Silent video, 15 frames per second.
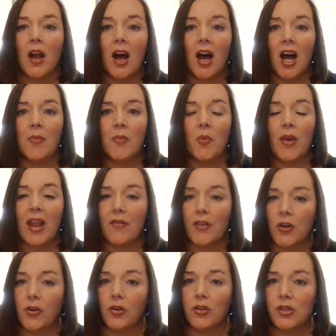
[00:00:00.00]
Um, we have
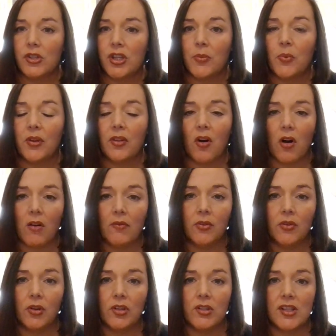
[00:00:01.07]
a cruise ship with
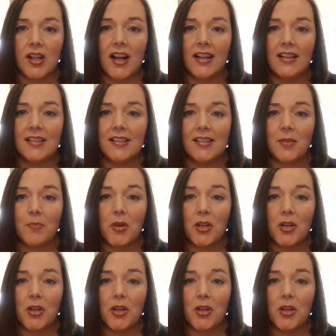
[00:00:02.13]
Carnival Cruise Lines.